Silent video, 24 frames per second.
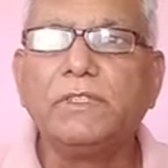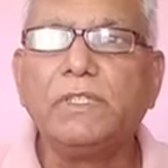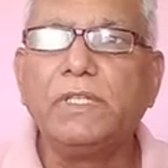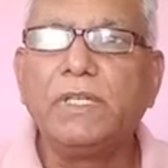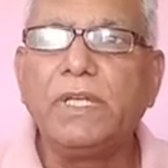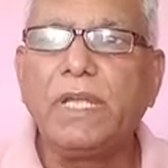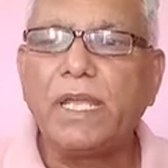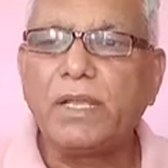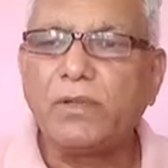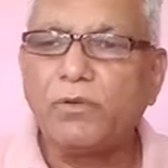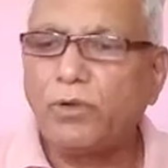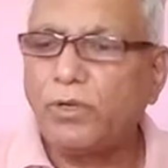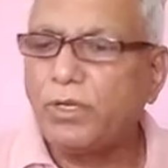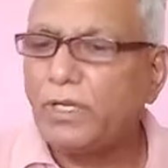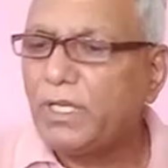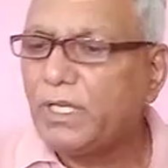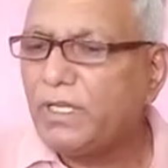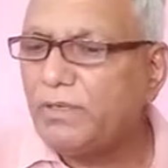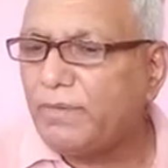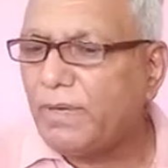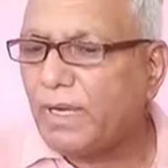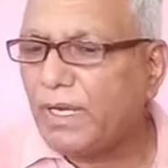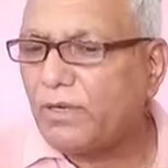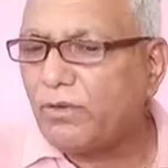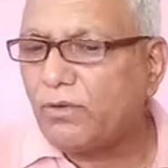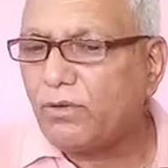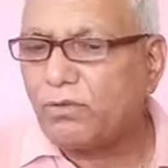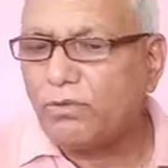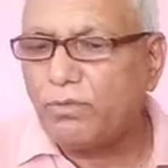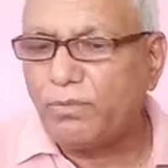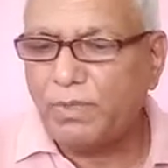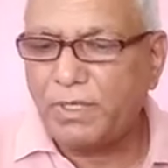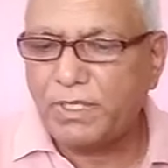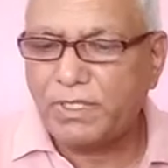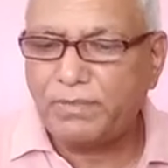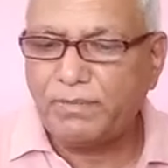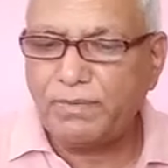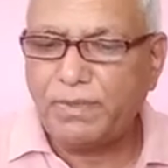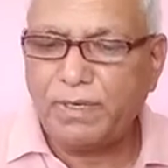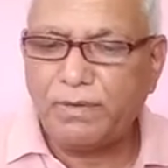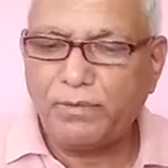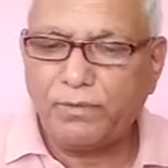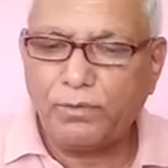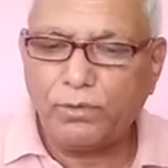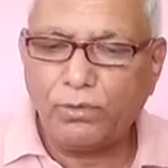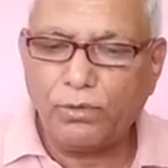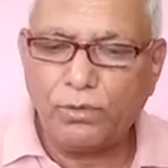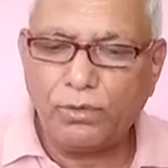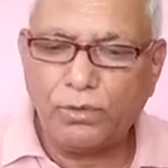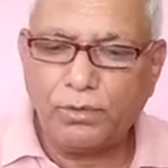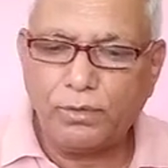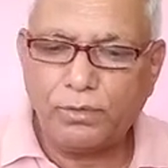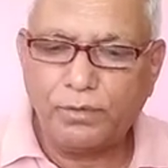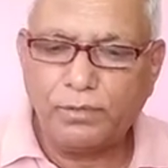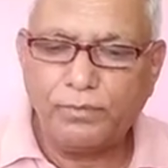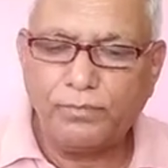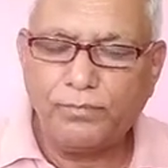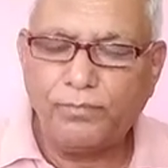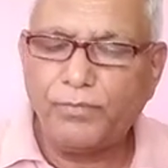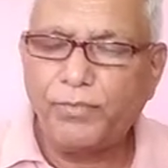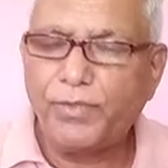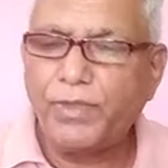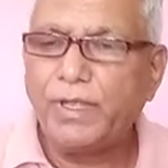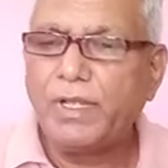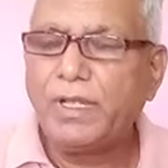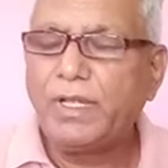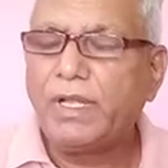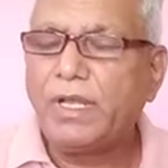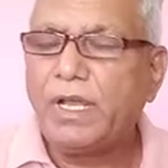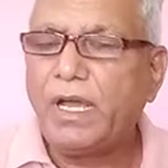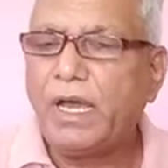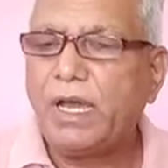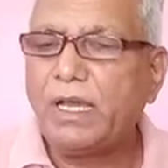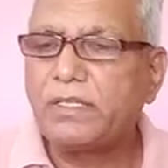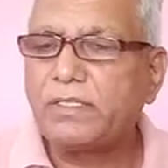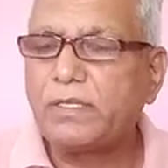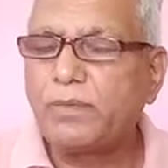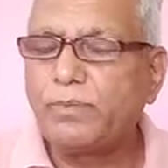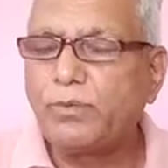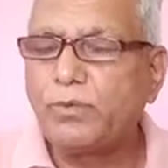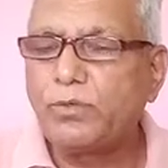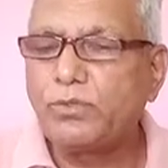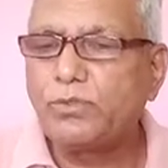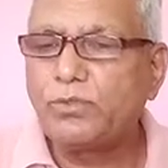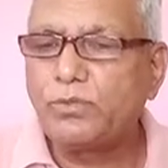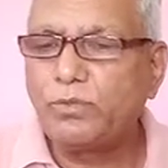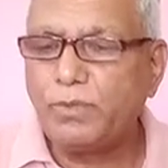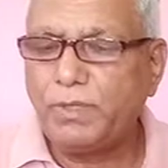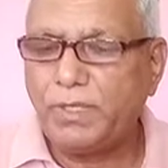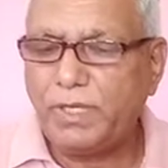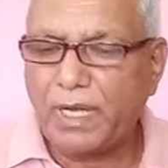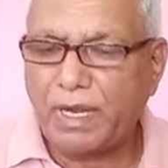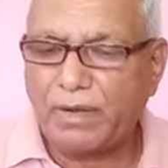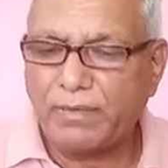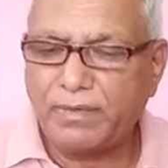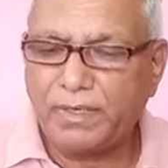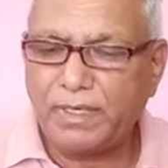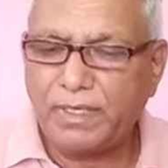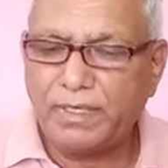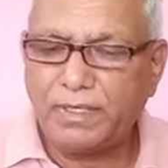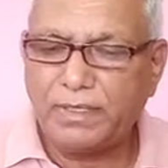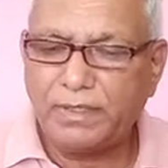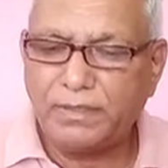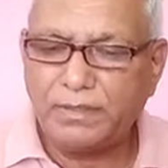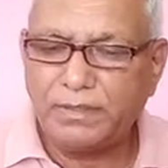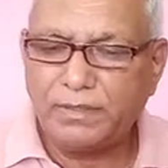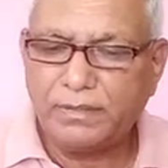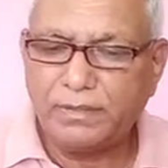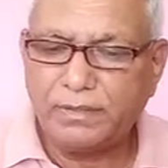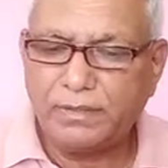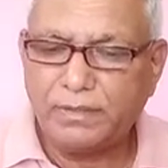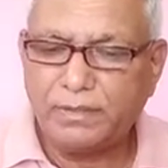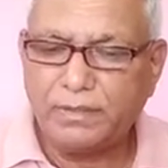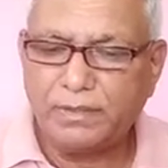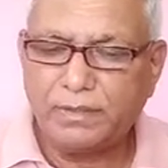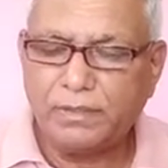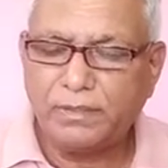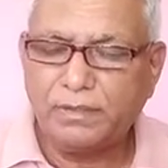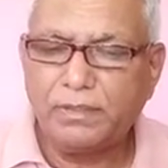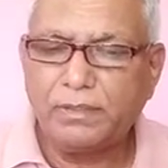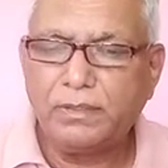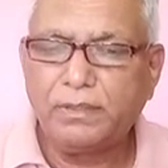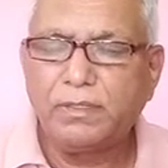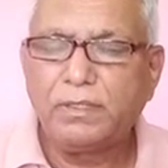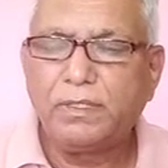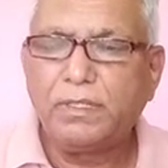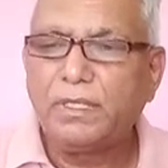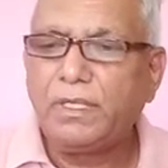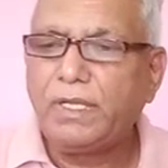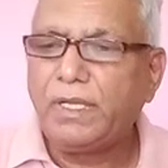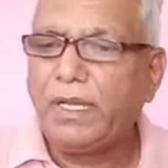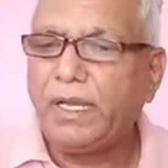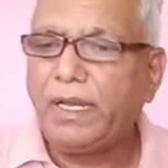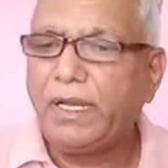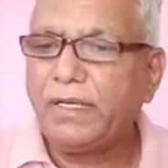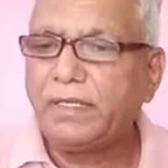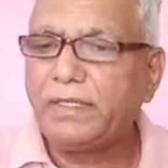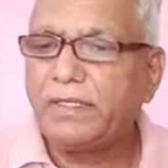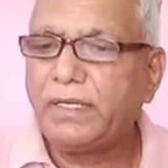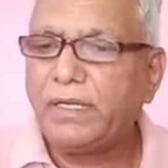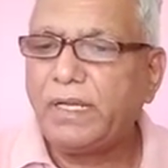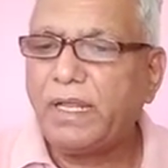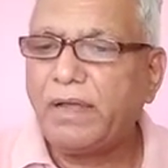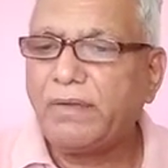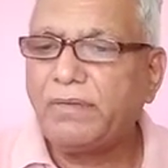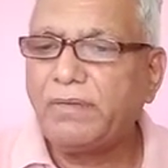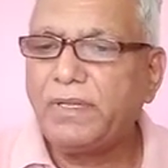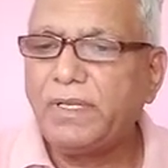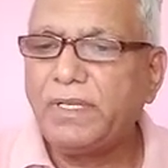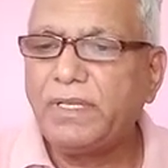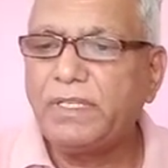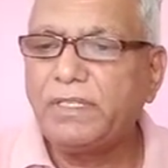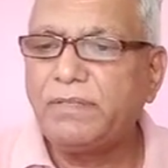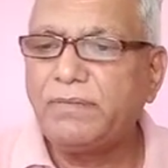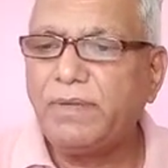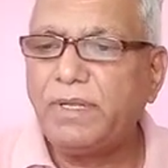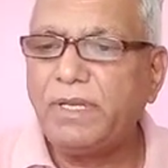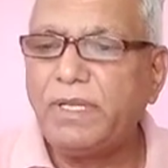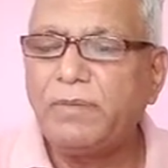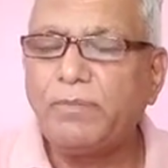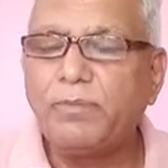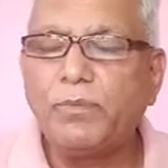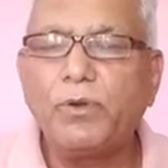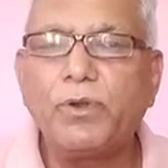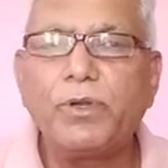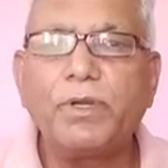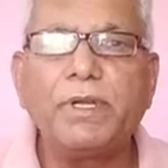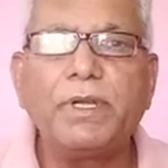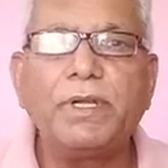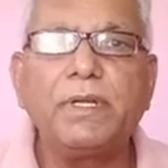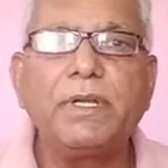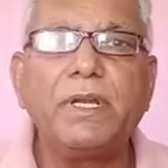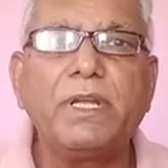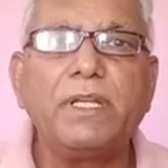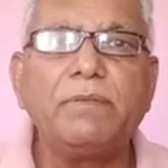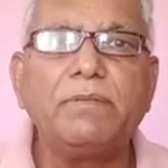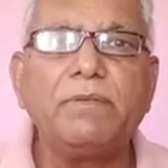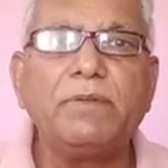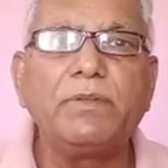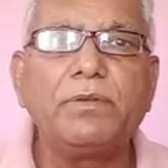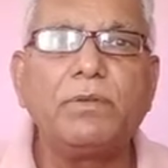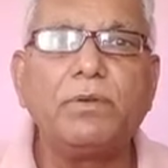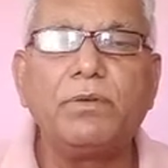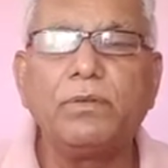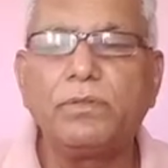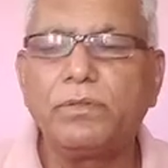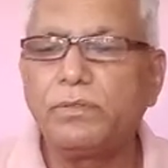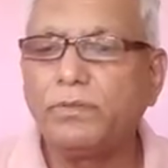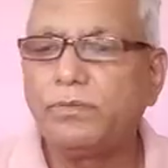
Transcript: Accordingly, what documents we have told are supposed to be drafted, and the drafting is very important as we told.